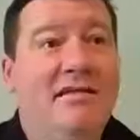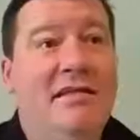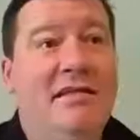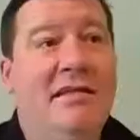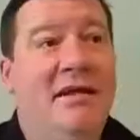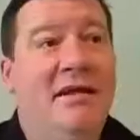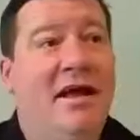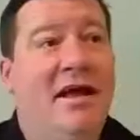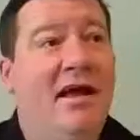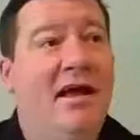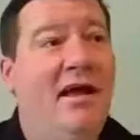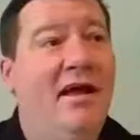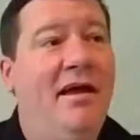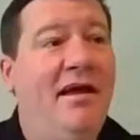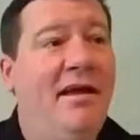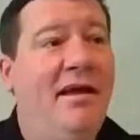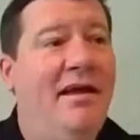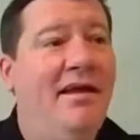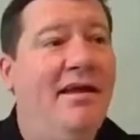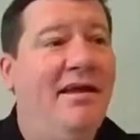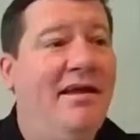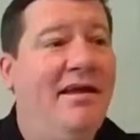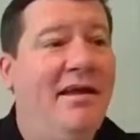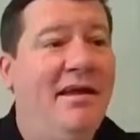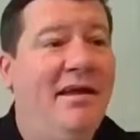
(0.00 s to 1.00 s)
and uh,
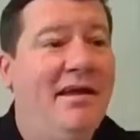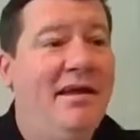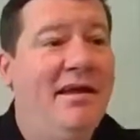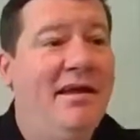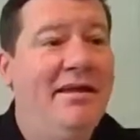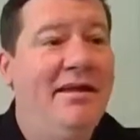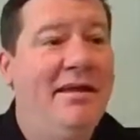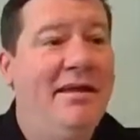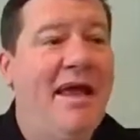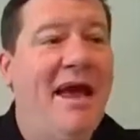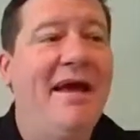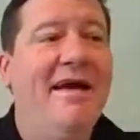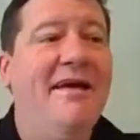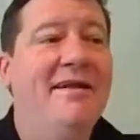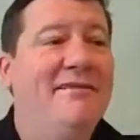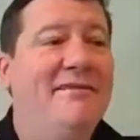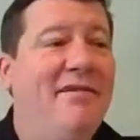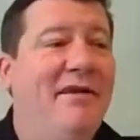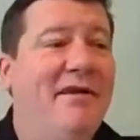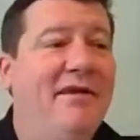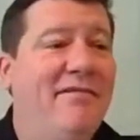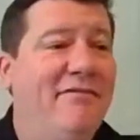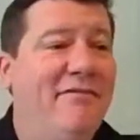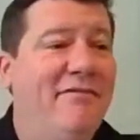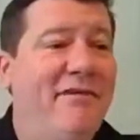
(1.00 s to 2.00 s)
and yeah, it's
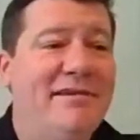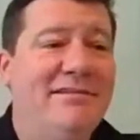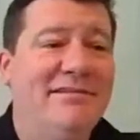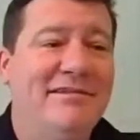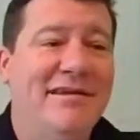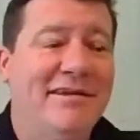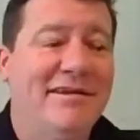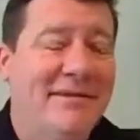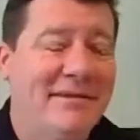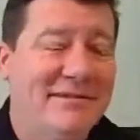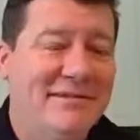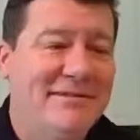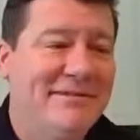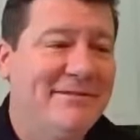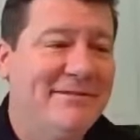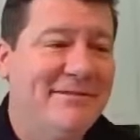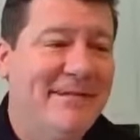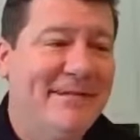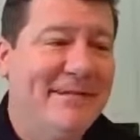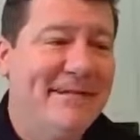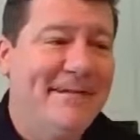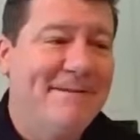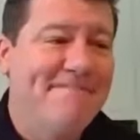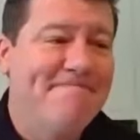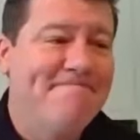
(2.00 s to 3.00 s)
it's fascinating because
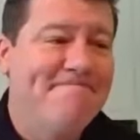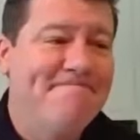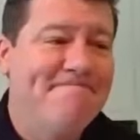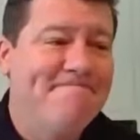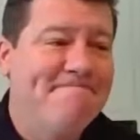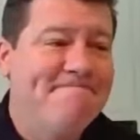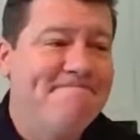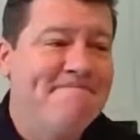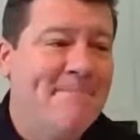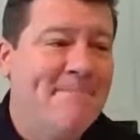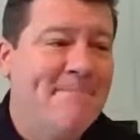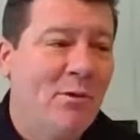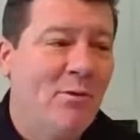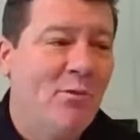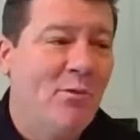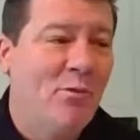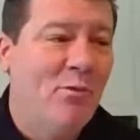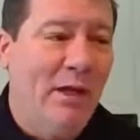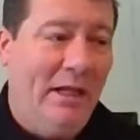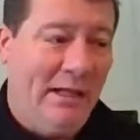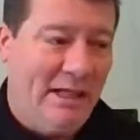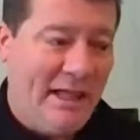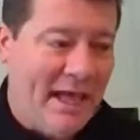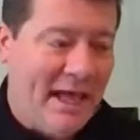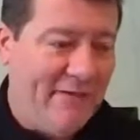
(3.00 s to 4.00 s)
um, we
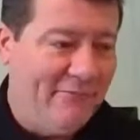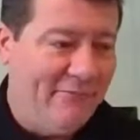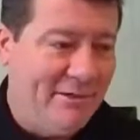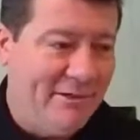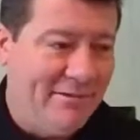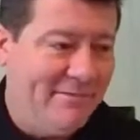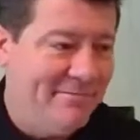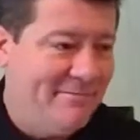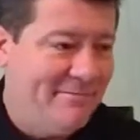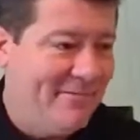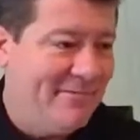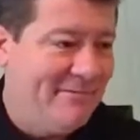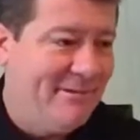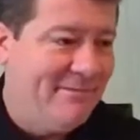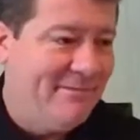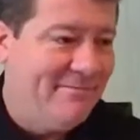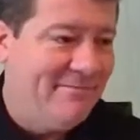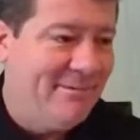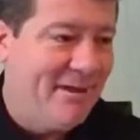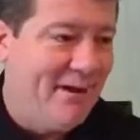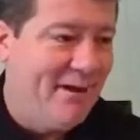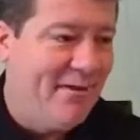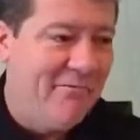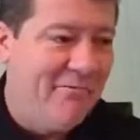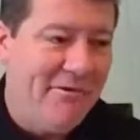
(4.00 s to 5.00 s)
laughed
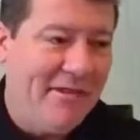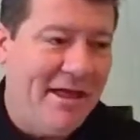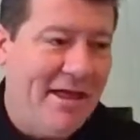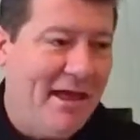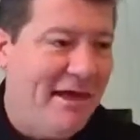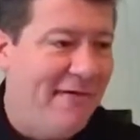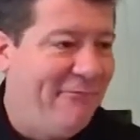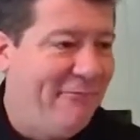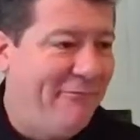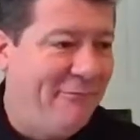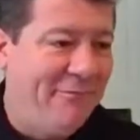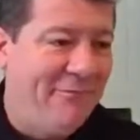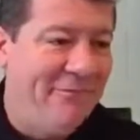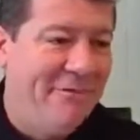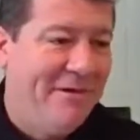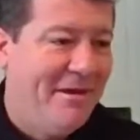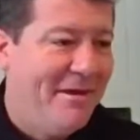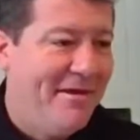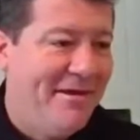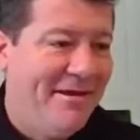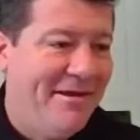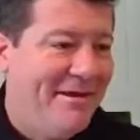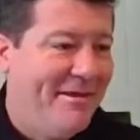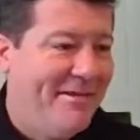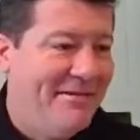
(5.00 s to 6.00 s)
over that for
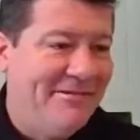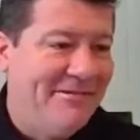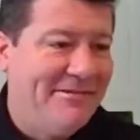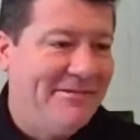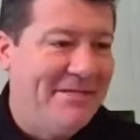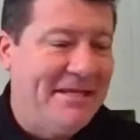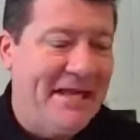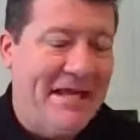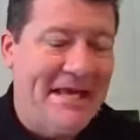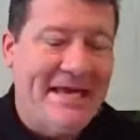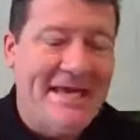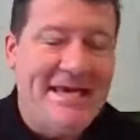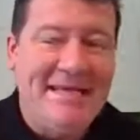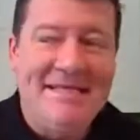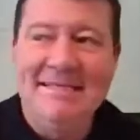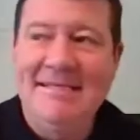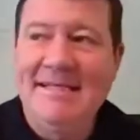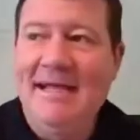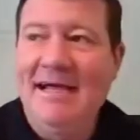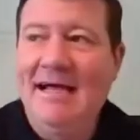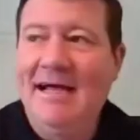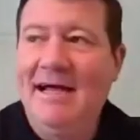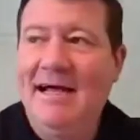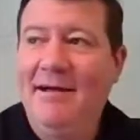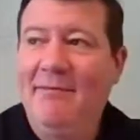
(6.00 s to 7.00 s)

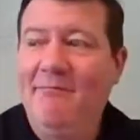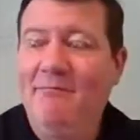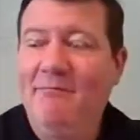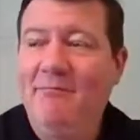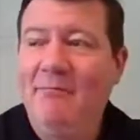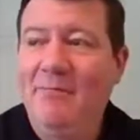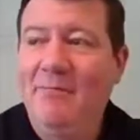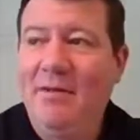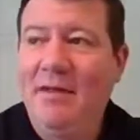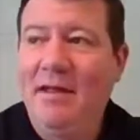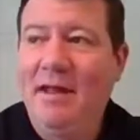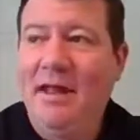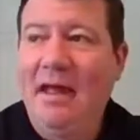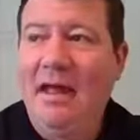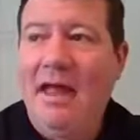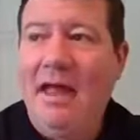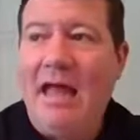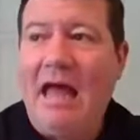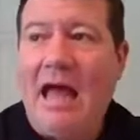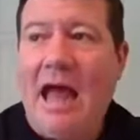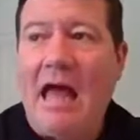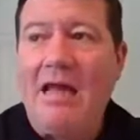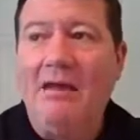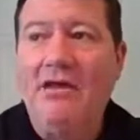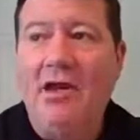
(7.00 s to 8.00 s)
days. Um,
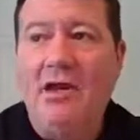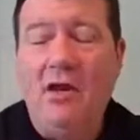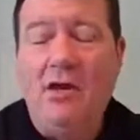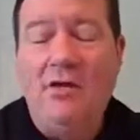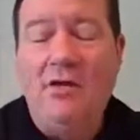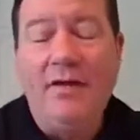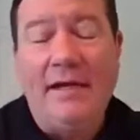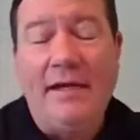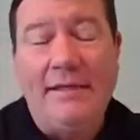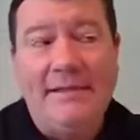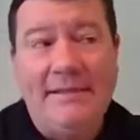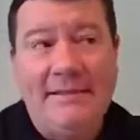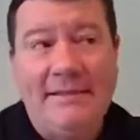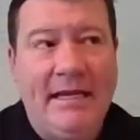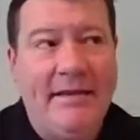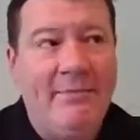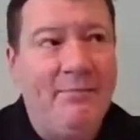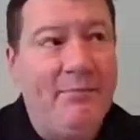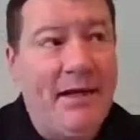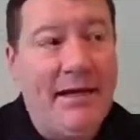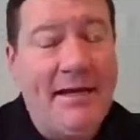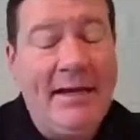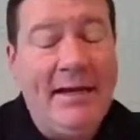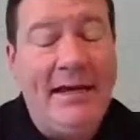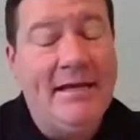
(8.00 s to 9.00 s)
and you know, on that same
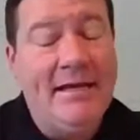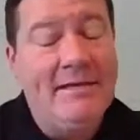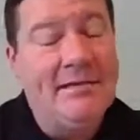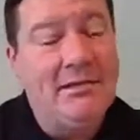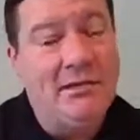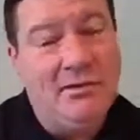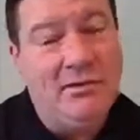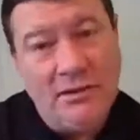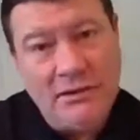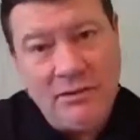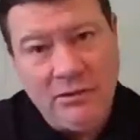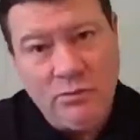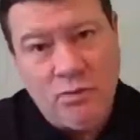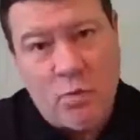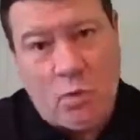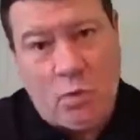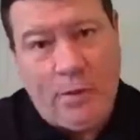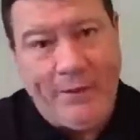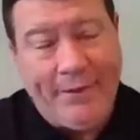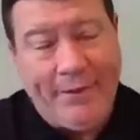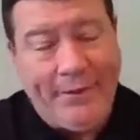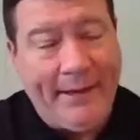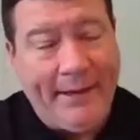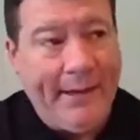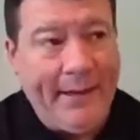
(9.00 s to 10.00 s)
day, so this is
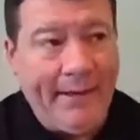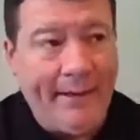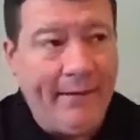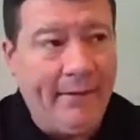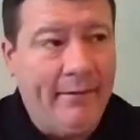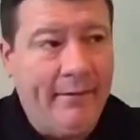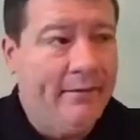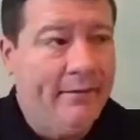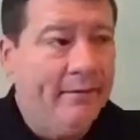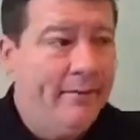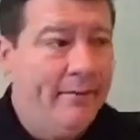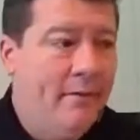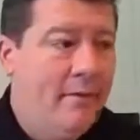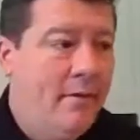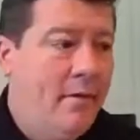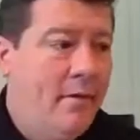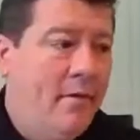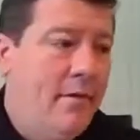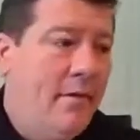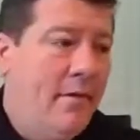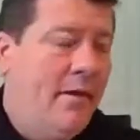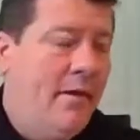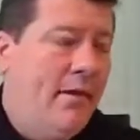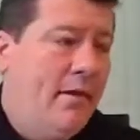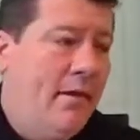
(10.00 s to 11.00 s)
one day.
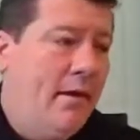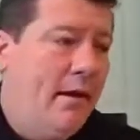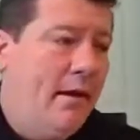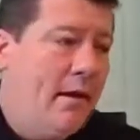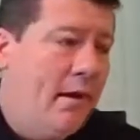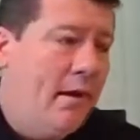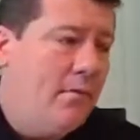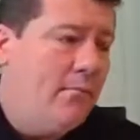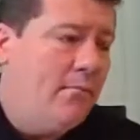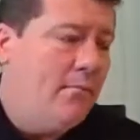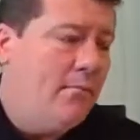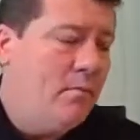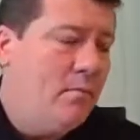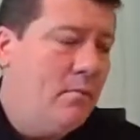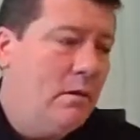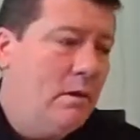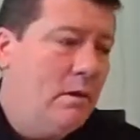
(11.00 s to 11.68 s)
Um,